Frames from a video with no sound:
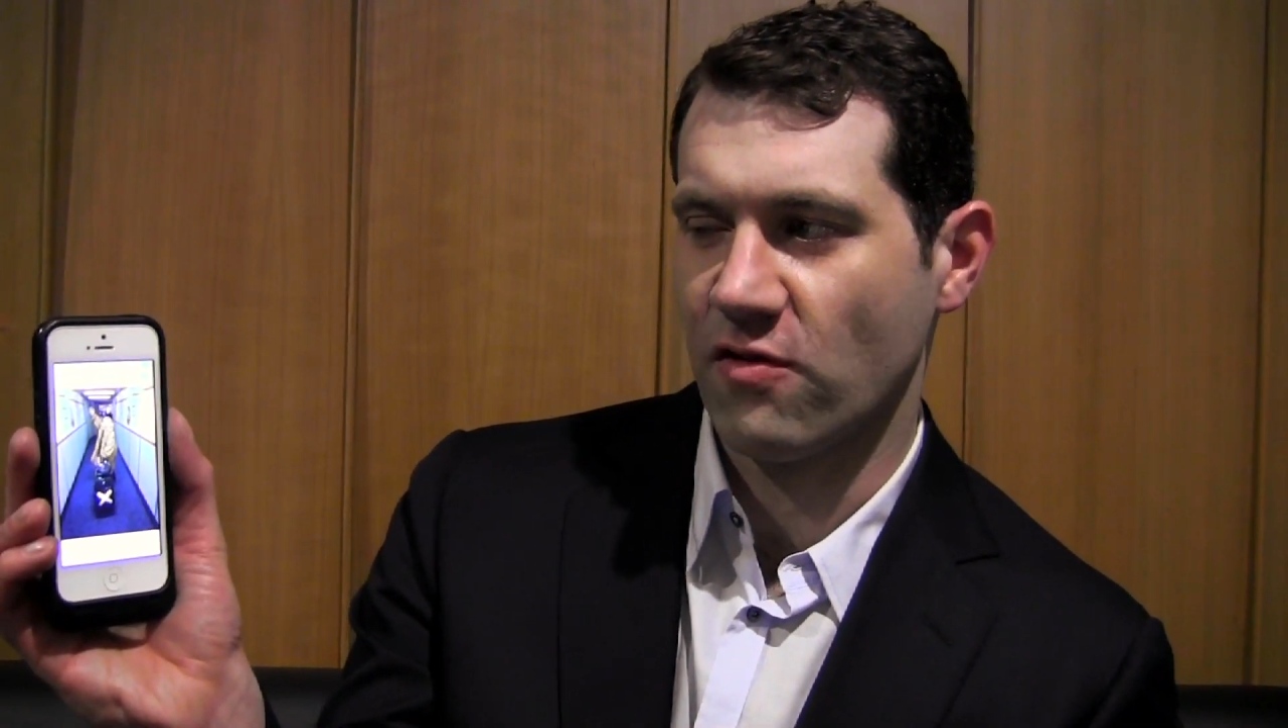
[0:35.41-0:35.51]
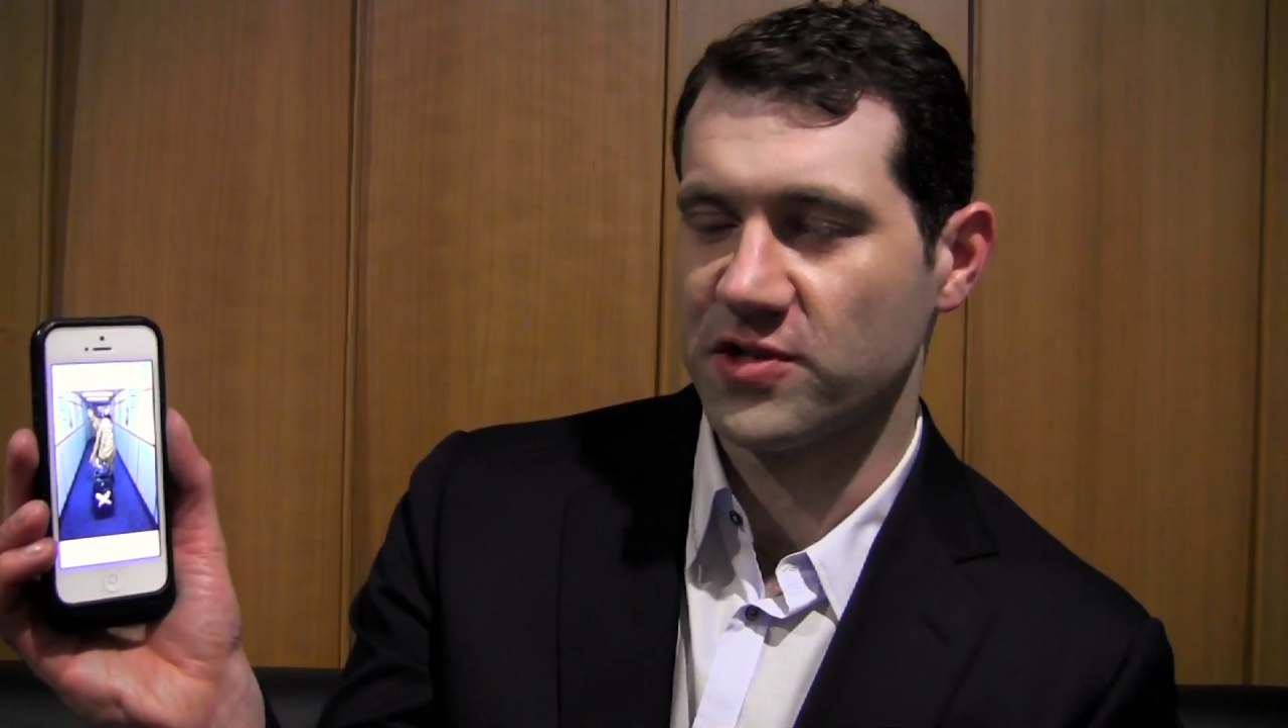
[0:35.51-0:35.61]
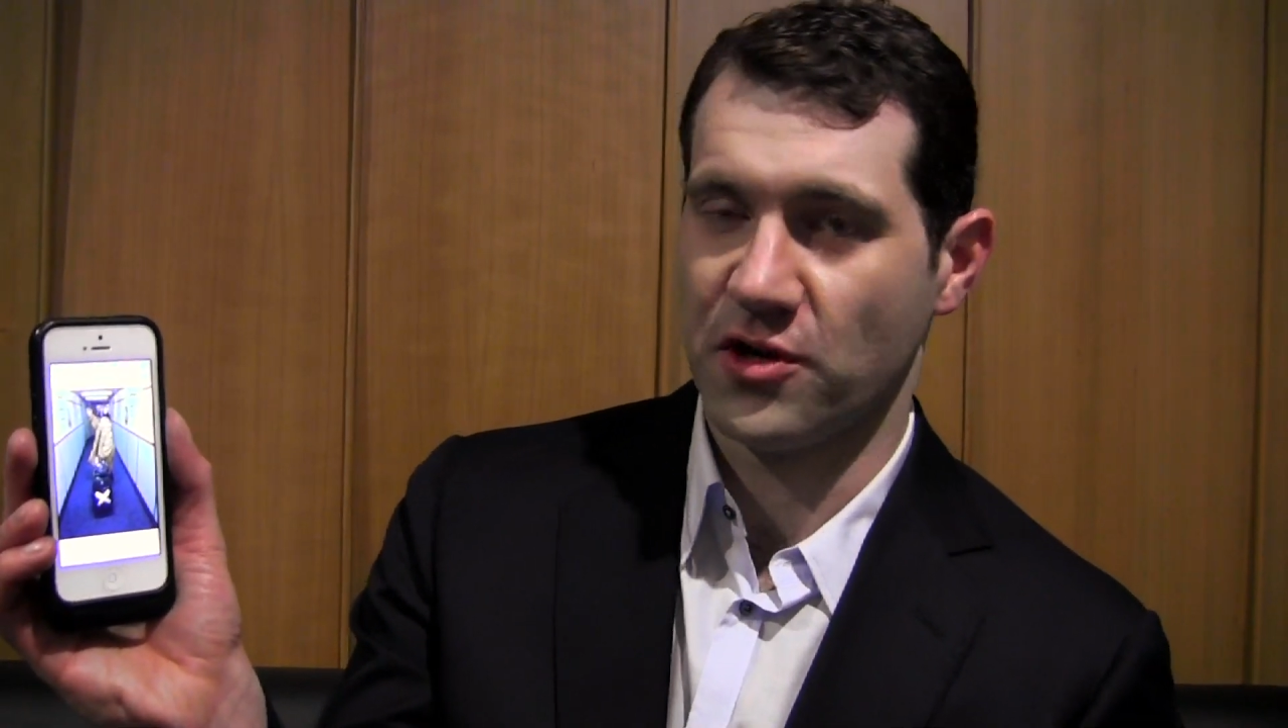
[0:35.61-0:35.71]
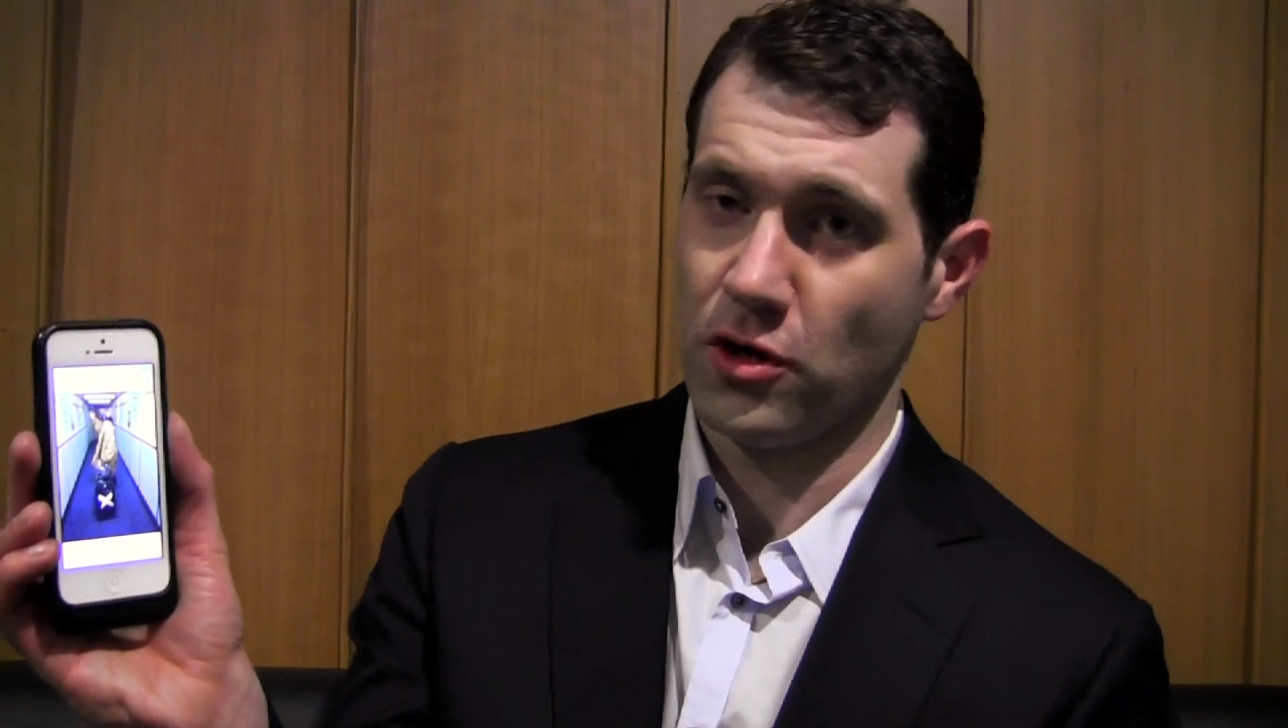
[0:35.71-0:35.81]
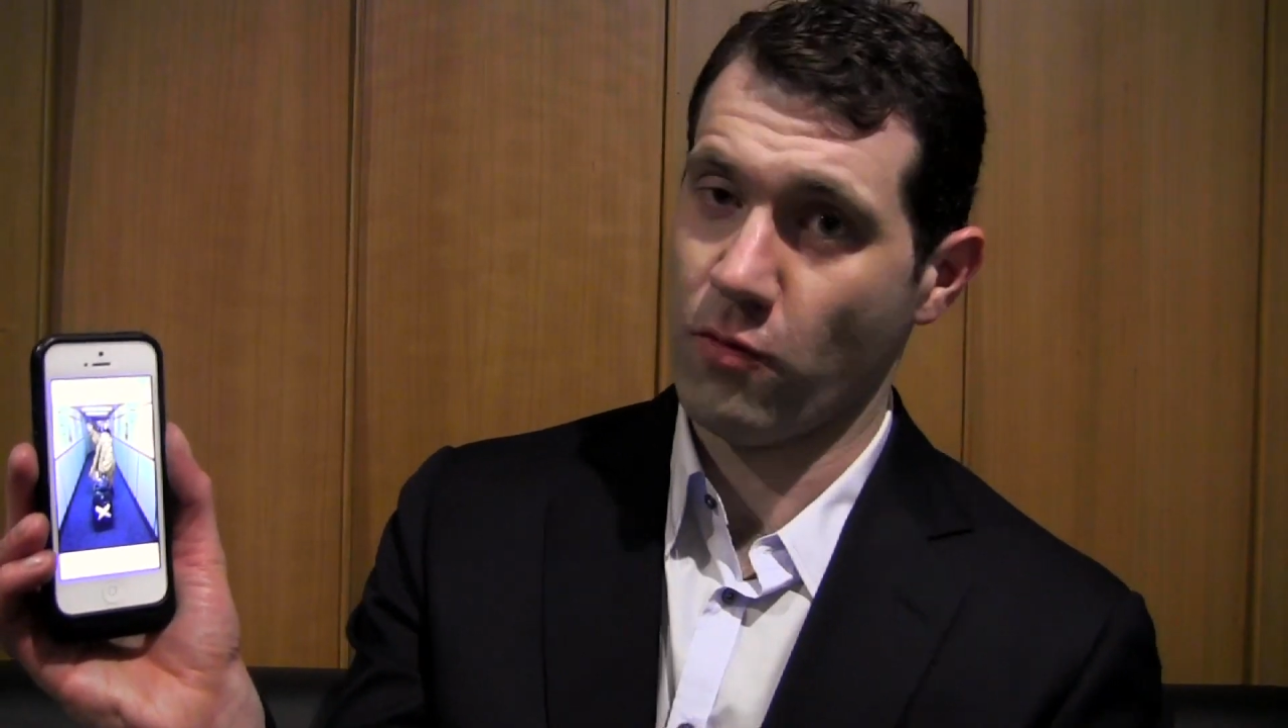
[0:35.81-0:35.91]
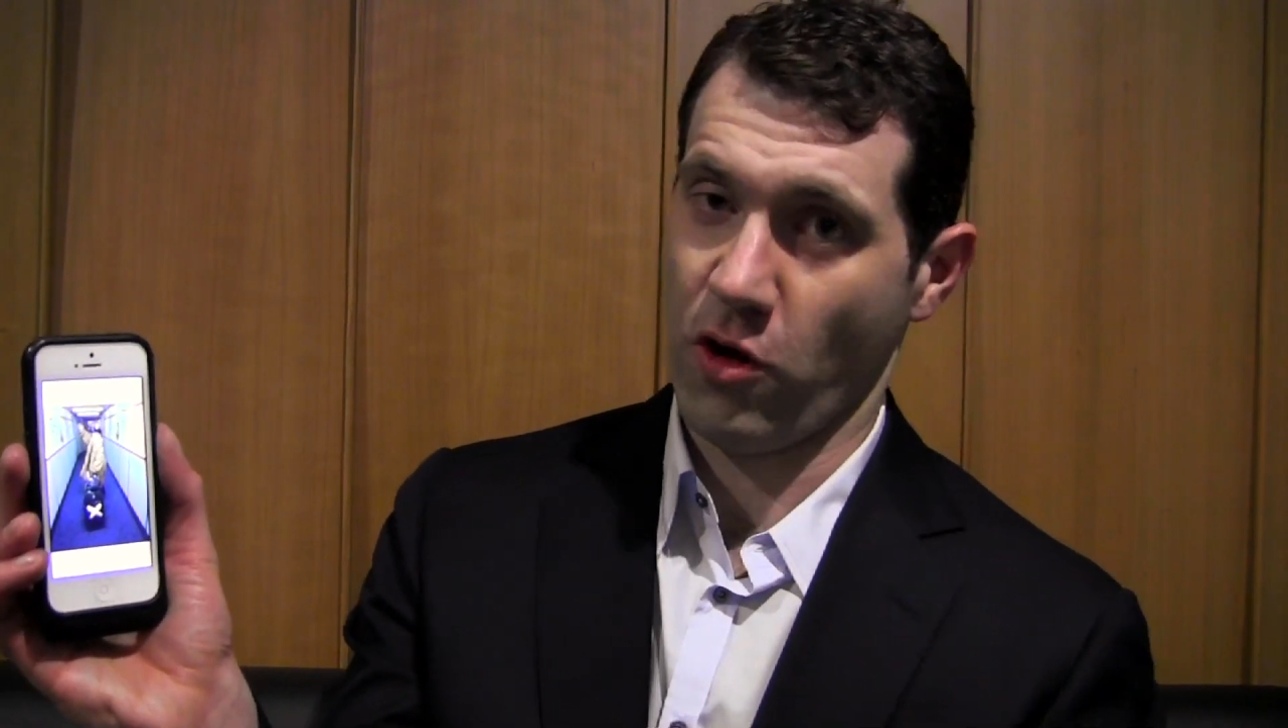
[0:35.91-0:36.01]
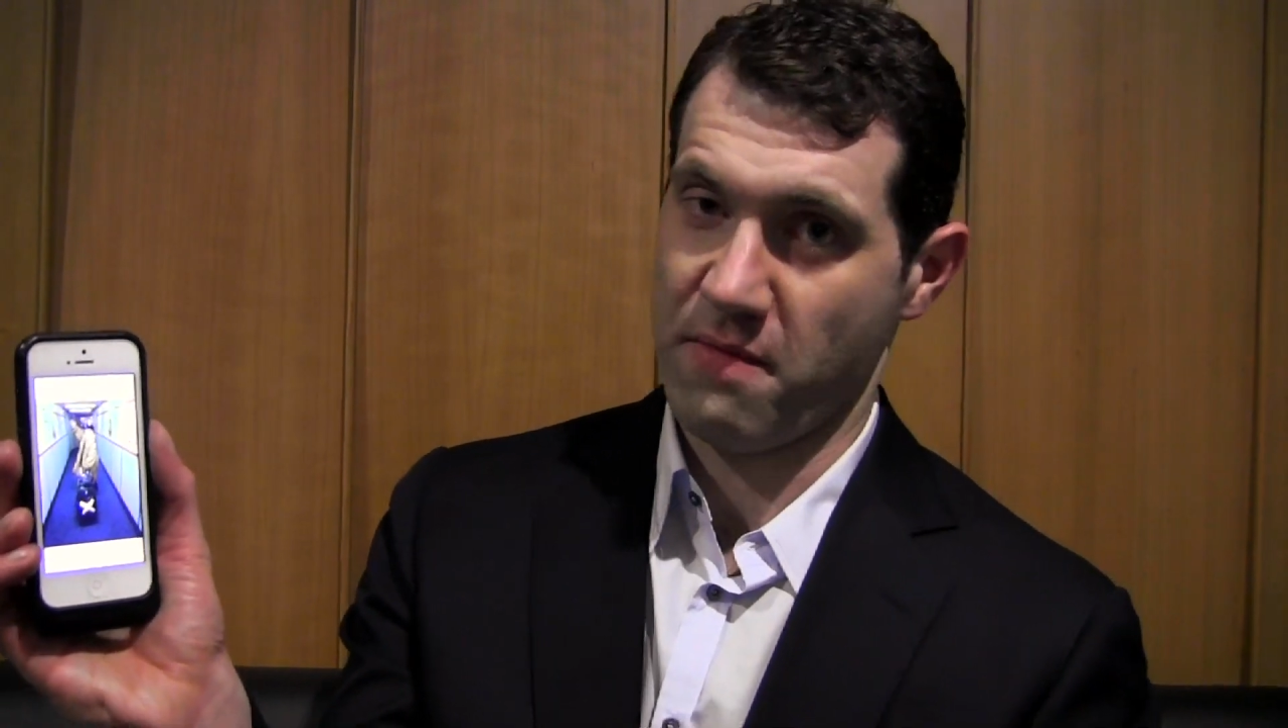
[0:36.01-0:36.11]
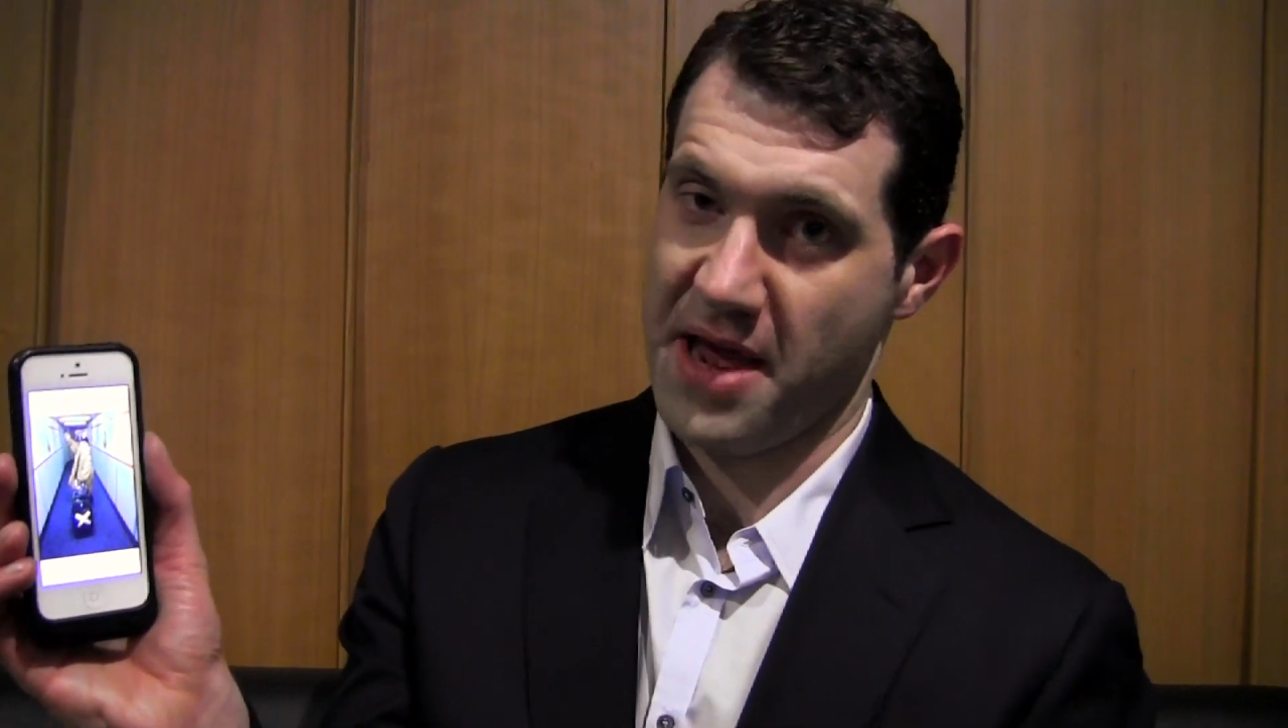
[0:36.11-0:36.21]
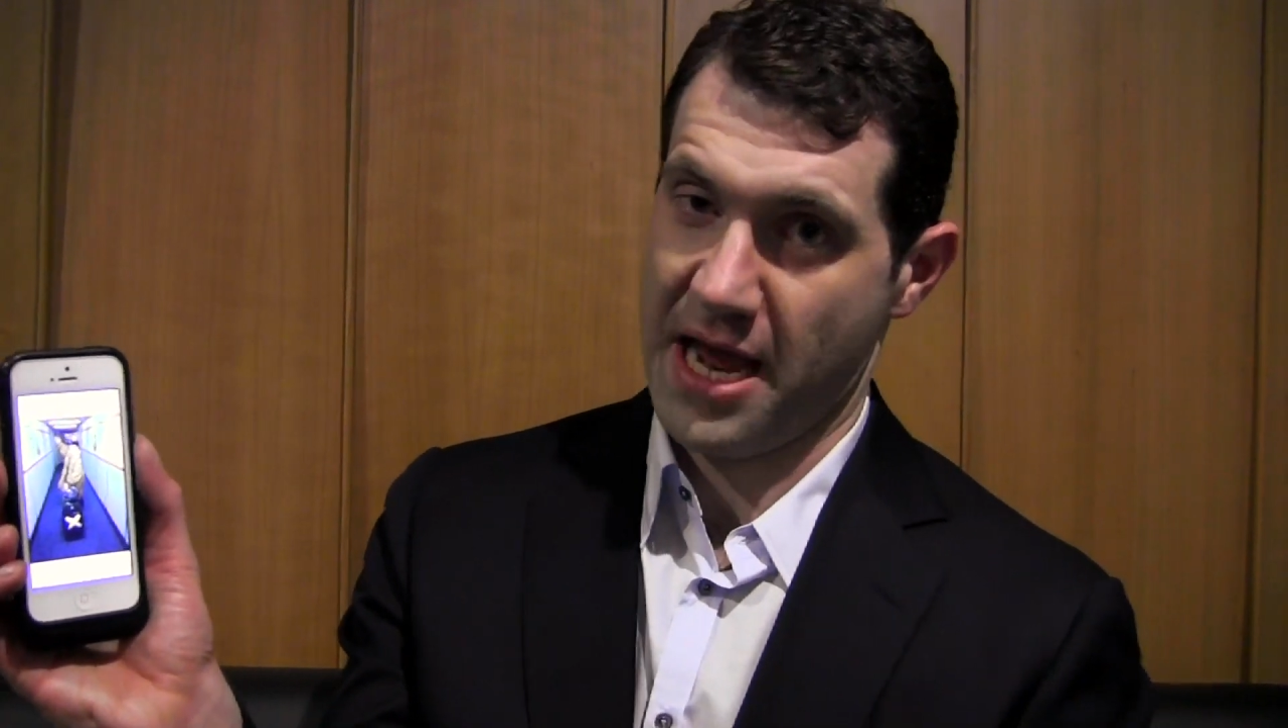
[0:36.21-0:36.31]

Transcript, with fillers: it was a newborn